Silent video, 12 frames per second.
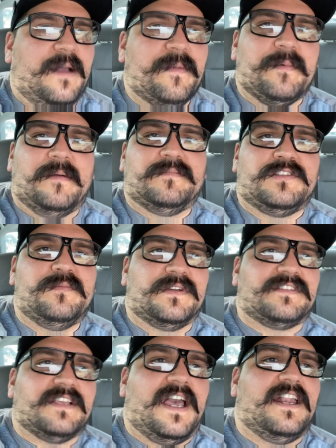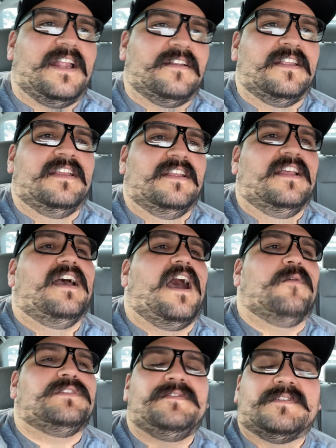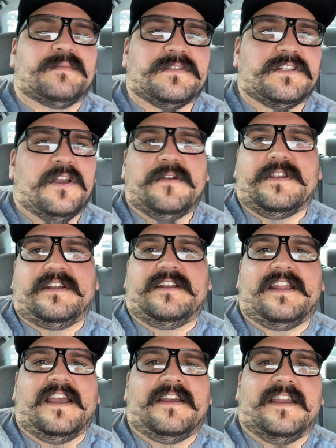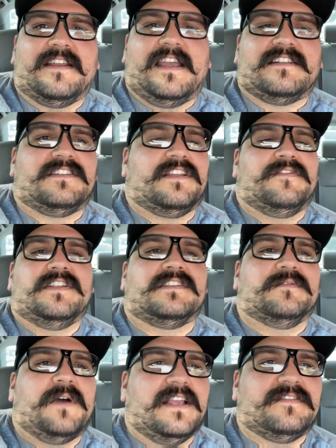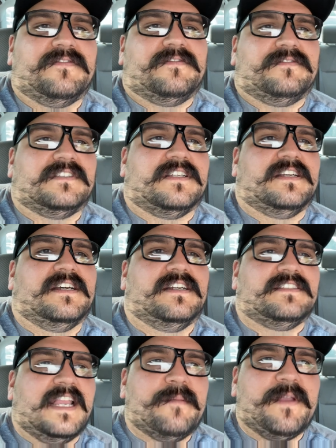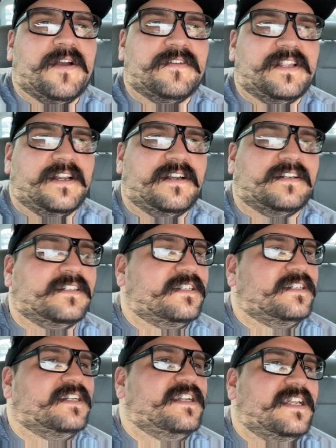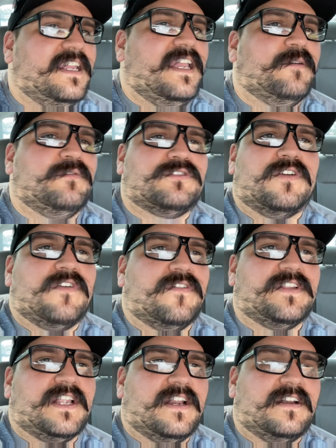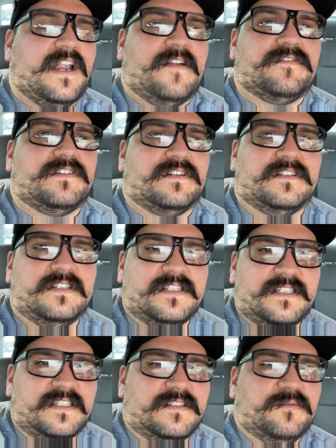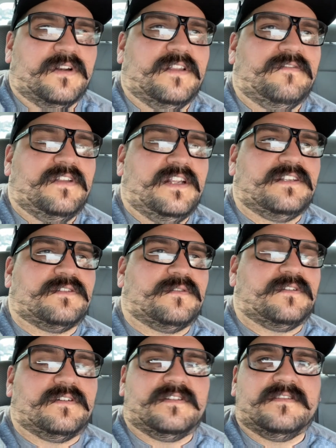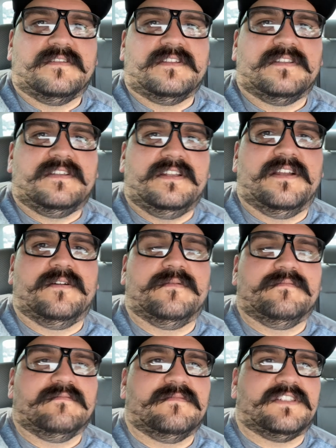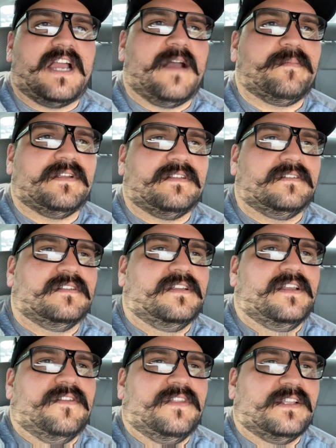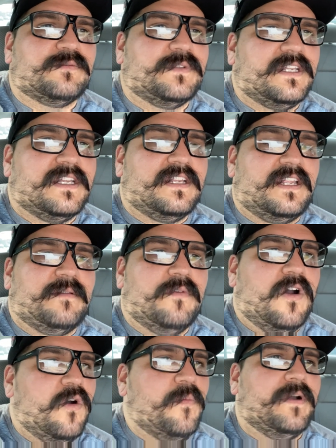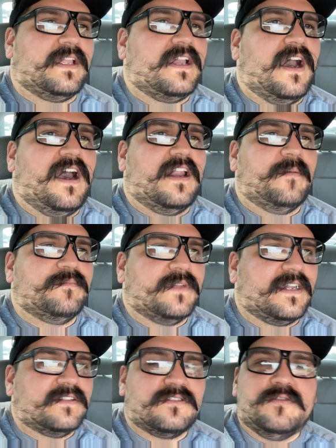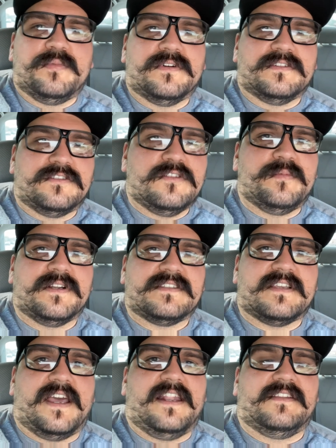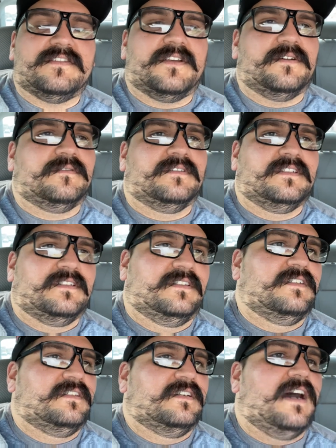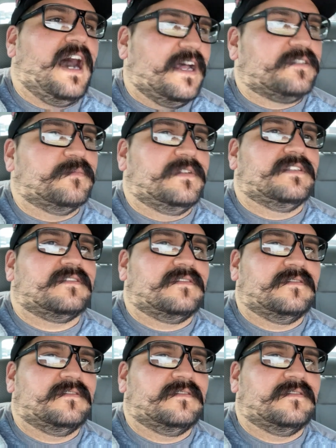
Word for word: I mean, I'm super excited. I, I wasn't even supposed to go there today. I actually convinced the wife to uh, take me over there, and we drove over there after one of the vintage store, you know, shopping things we did, and oh my God, I'm like super, super excited. So, awesomeness.